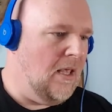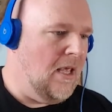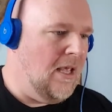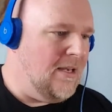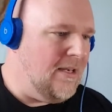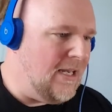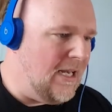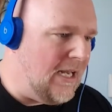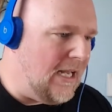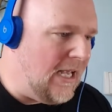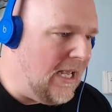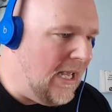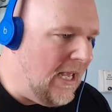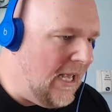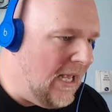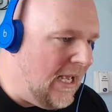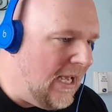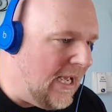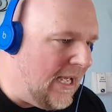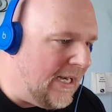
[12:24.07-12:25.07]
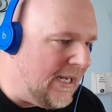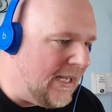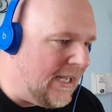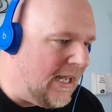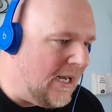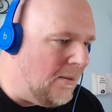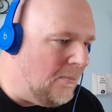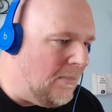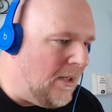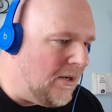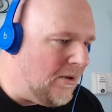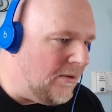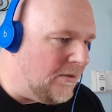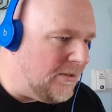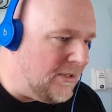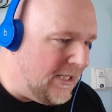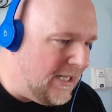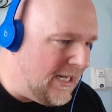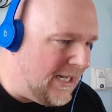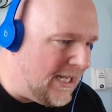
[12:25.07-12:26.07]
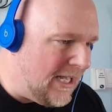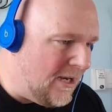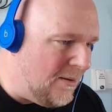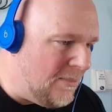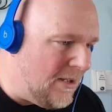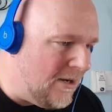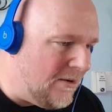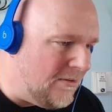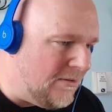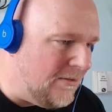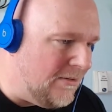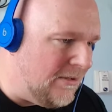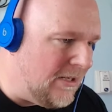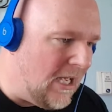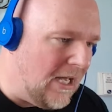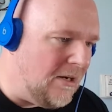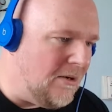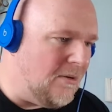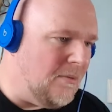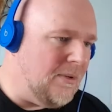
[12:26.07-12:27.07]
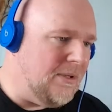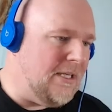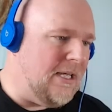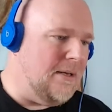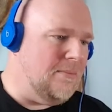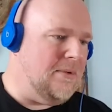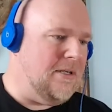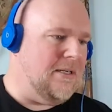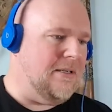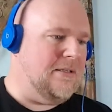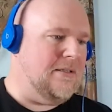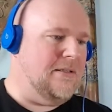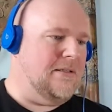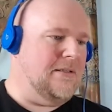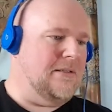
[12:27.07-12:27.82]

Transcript: I didn't get a medal. Did I get a medal? I don't know what that means.